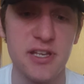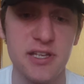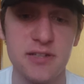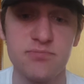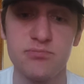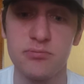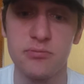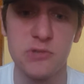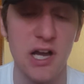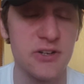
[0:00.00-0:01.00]
And
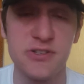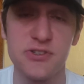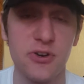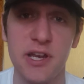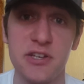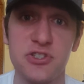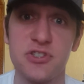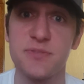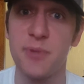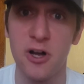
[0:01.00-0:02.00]
Doctor Strange
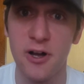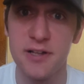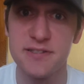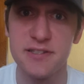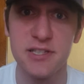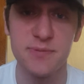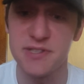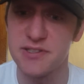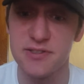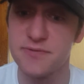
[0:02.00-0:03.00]
just pawns him.
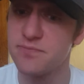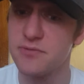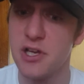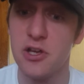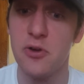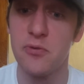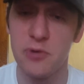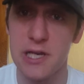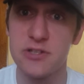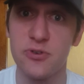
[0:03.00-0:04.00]
It's just
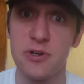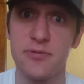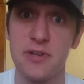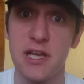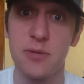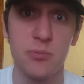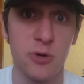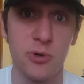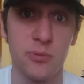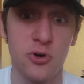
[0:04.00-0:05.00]
freaking terrific,
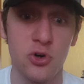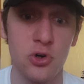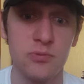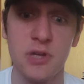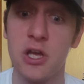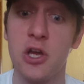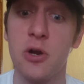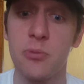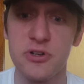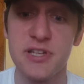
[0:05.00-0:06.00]
memorable.
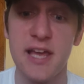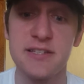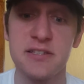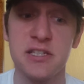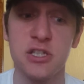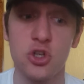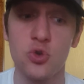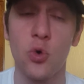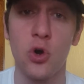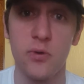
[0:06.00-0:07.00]
Protecting
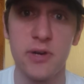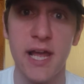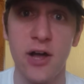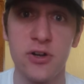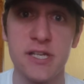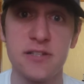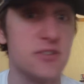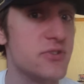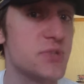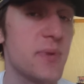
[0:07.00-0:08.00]
your reality,
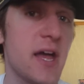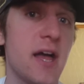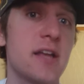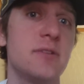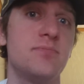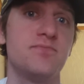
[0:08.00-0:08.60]
douchebag.